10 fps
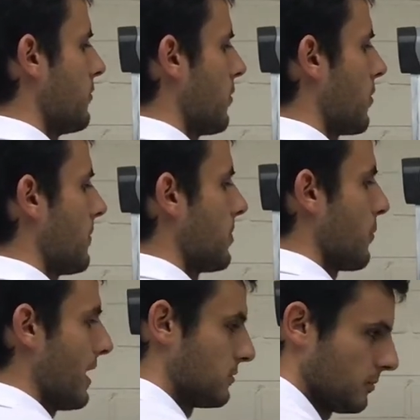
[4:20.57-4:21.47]
4 and
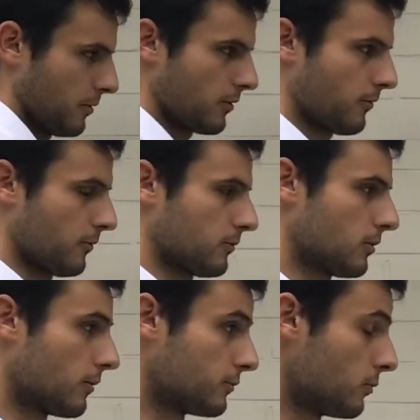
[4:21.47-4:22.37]
y to the power
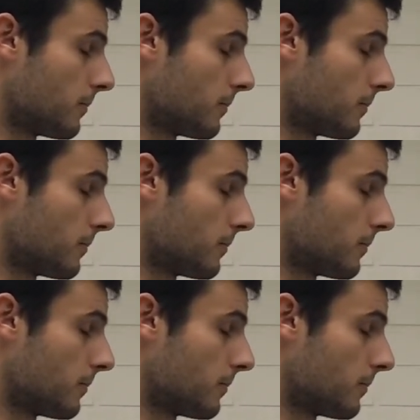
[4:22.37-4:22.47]
of 2.